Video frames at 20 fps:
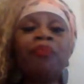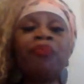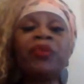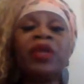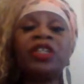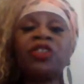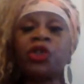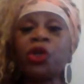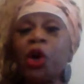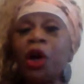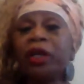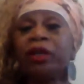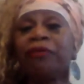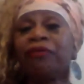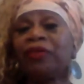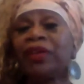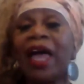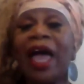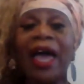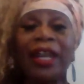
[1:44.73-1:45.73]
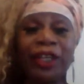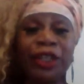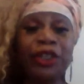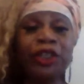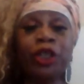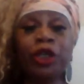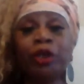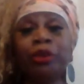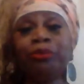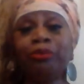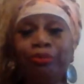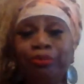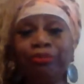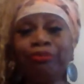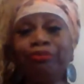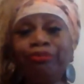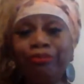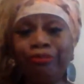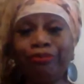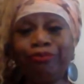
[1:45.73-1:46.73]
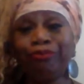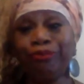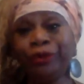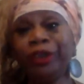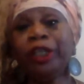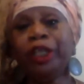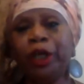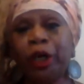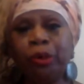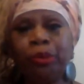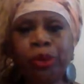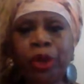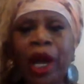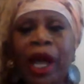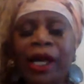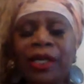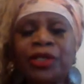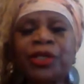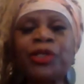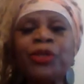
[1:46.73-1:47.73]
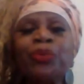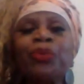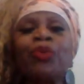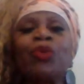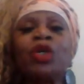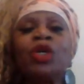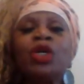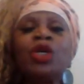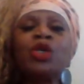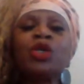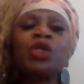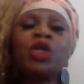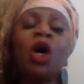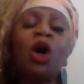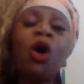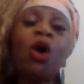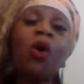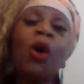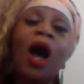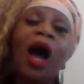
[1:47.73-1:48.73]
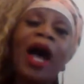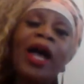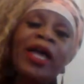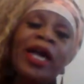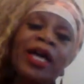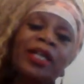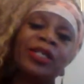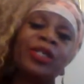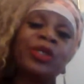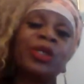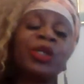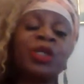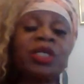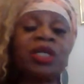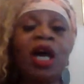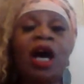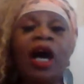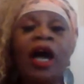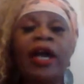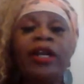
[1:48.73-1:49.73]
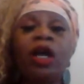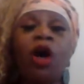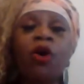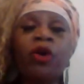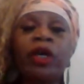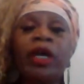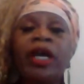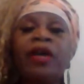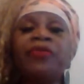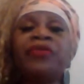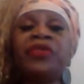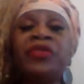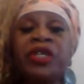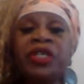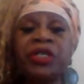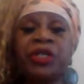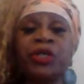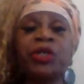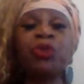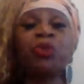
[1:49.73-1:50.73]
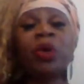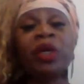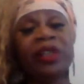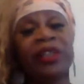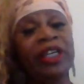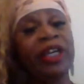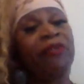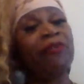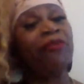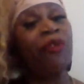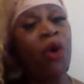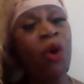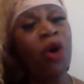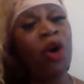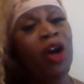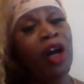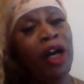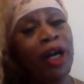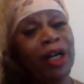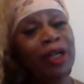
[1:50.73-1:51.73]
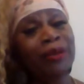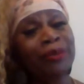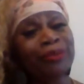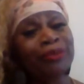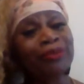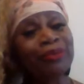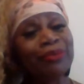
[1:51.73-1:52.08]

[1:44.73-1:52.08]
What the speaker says: it's going to flatten your, breasts. So I had to decide, okay, this is what they're for.